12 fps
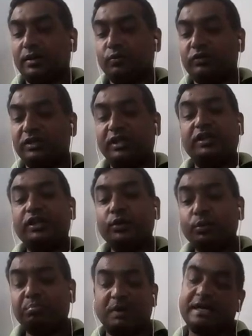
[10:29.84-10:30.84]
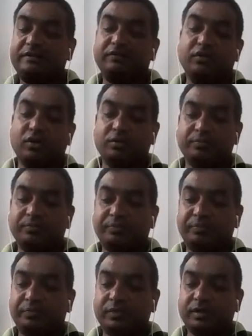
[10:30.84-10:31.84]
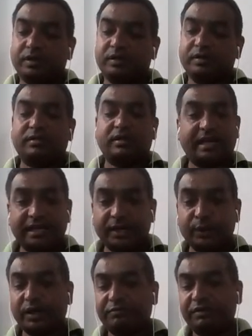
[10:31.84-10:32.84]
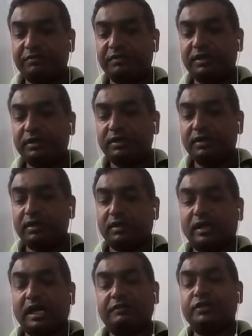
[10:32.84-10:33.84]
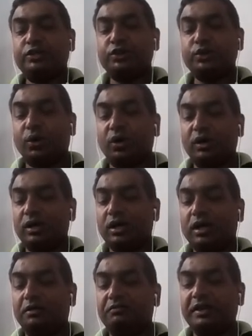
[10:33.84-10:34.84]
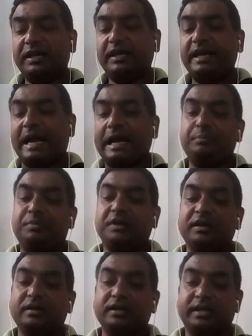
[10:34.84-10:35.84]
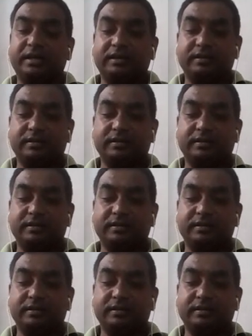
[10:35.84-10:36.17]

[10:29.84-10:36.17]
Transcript: with a new platform. Thank you everyone. I wish you all a very happy learning.